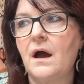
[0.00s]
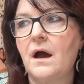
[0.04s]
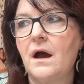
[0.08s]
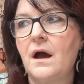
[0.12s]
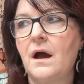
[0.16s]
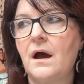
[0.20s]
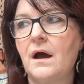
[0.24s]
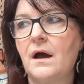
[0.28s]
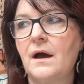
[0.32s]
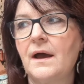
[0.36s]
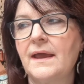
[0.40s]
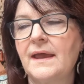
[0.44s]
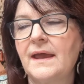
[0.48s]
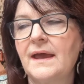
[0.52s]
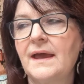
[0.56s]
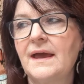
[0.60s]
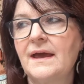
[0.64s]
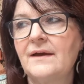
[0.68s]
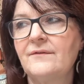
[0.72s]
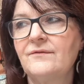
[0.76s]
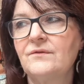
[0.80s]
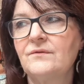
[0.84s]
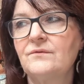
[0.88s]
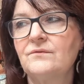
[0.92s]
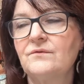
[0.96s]
I
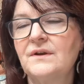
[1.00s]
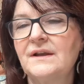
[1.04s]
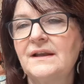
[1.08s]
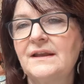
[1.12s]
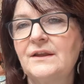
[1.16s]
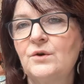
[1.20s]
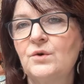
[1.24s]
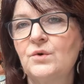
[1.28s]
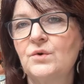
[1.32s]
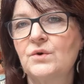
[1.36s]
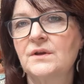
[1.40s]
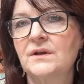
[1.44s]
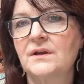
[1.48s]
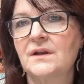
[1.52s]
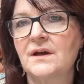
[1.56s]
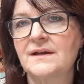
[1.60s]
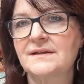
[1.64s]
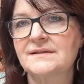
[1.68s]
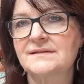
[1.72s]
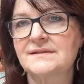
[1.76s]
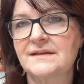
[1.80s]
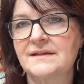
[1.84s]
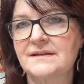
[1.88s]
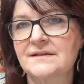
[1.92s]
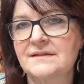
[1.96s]
haven't really
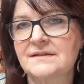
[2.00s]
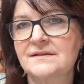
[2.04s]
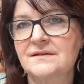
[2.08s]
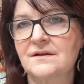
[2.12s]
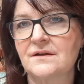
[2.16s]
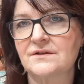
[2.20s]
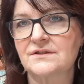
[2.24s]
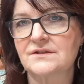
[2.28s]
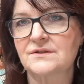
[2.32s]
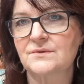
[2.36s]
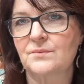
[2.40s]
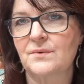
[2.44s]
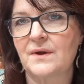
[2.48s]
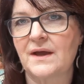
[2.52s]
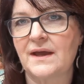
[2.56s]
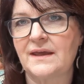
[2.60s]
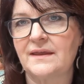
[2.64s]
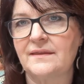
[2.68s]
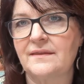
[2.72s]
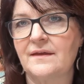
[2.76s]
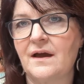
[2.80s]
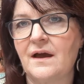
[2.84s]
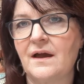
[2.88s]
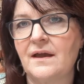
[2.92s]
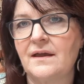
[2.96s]
organised it in such a way
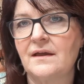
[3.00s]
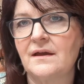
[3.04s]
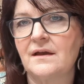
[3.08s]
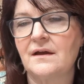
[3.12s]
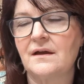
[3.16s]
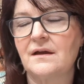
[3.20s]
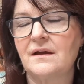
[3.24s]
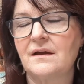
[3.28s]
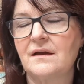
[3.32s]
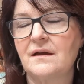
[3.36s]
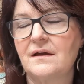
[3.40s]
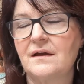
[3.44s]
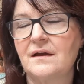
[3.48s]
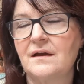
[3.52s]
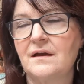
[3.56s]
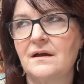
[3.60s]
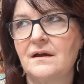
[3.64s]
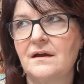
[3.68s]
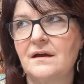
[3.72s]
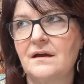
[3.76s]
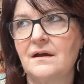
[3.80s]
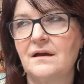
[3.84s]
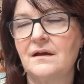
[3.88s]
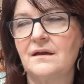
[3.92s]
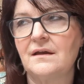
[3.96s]
that
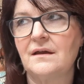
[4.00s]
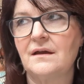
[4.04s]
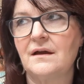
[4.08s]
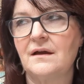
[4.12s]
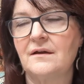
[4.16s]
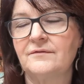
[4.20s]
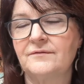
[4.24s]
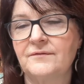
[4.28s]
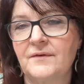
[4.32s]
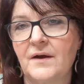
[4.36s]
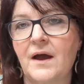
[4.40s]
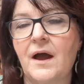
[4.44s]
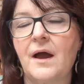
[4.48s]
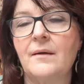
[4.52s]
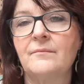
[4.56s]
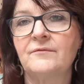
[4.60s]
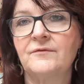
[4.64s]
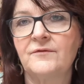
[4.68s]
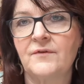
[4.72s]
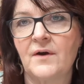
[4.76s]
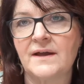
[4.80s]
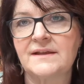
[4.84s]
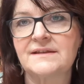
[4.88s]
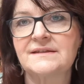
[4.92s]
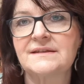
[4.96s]
I'm
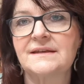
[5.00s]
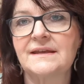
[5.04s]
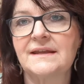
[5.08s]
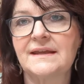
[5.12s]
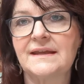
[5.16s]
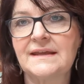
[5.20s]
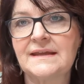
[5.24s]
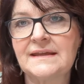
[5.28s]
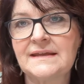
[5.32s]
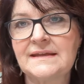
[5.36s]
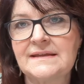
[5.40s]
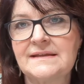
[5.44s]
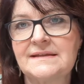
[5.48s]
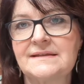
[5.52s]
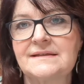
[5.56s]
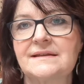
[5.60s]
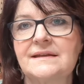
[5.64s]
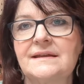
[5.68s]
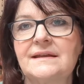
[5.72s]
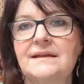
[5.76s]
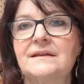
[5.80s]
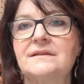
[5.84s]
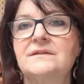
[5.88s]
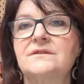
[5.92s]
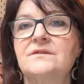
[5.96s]
finding it
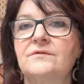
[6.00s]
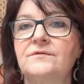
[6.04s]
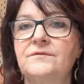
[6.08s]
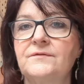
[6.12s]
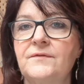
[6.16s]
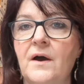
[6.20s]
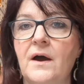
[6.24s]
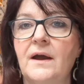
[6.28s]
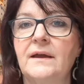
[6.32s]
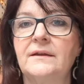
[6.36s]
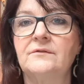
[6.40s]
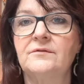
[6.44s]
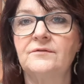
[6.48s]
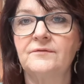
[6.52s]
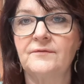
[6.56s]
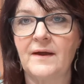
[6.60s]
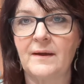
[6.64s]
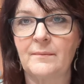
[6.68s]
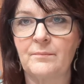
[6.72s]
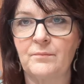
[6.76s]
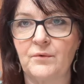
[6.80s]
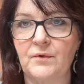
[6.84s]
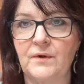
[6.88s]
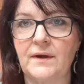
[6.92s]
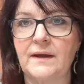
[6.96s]
easy to find
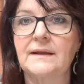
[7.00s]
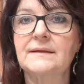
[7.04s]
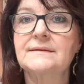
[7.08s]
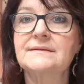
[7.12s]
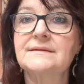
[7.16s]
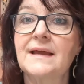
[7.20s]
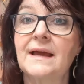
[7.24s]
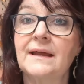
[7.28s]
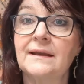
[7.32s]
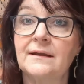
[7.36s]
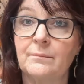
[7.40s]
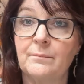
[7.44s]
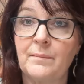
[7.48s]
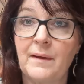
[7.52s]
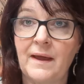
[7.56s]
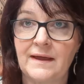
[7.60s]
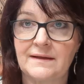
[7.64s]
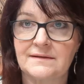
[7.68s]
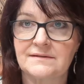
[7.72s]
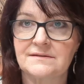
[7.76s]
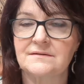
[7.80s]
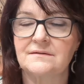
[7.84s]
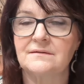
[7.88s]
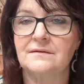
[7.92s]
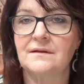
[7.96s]
fabrics and a
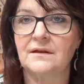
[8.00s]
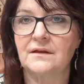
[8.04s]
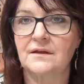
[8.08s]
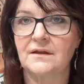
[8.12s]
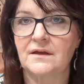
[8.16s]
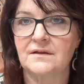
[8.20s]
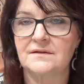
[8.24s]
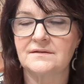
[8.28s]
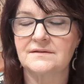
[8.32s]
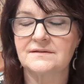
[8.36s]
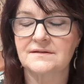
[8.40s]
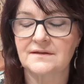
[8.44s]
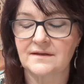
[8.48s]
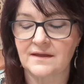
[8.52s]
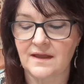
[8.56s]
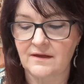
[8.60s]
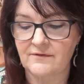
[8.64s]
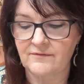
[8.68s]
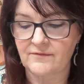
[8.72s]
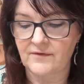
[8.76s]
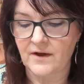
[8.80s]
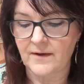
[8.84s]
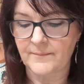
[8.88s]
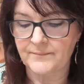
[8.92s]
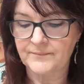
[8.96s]
pattern that goes
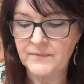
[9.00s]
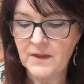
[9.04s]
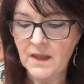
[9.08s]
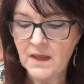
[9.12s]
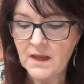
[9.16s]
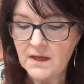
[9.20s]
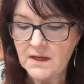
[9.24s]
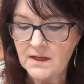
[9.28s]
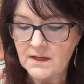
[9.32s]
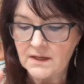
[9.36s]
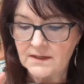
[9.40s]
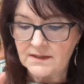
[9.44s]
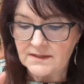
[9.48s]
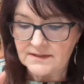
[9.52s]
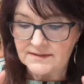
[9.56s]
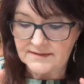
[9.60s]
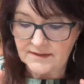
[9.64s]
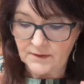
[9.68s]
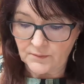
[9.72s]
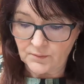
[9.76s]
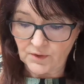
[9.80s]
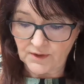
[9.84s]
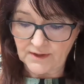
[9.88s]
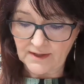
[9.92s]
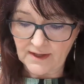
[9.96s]
together. So
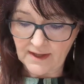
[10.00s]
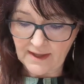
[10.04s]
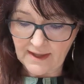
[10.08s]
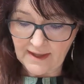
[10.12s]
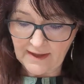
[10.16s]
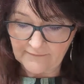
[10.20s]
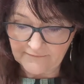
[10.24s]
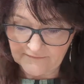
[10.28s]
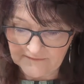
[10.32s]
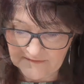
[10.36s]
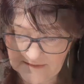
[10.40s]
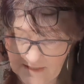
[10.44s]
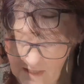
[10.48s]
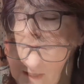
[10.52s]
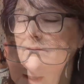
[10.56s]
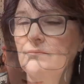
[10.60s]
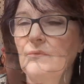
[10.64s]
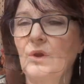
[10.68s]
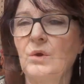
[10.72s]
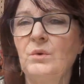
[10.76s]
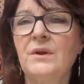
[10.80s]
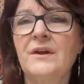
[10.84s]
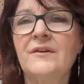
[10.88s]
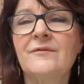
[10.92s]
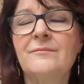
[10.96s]
what I have done,
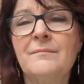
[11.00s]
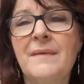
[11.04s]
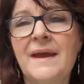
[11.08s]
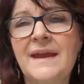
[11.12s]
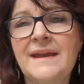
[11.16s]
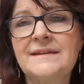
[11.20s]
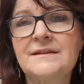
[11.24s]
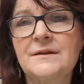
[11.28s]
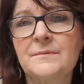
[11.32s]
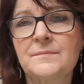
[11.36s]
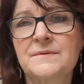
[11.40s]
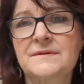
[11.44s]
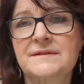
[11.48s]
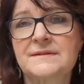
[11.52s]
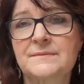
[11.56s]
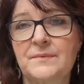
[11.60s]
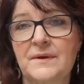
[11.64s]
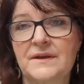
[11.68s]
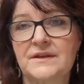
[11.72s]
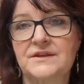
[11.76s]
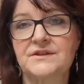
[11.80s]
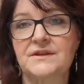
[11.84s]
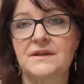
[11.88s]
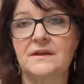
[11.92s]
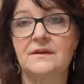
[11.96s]
well, I've made up a
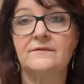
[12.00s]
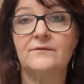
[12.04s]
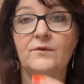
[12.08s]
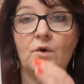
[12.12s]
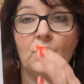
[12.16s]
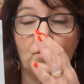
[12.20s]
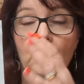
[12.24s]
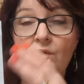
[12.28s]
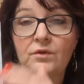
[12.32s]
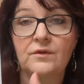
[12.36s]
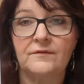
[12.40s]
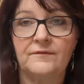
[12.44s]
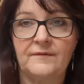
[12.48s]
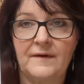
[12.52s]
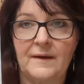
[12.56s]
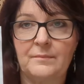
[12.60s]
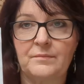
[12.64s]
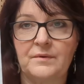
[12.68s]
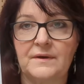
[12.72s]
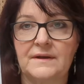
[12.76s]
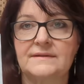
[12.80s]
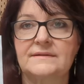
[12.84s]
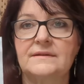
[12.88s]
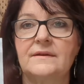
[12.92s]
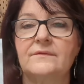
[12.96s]
spreadsheet of all the
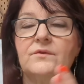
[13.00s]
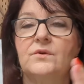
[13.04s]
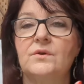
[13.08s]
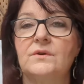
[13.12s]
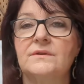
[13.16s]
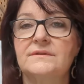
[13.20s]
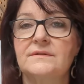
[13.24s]
fabrics I've got.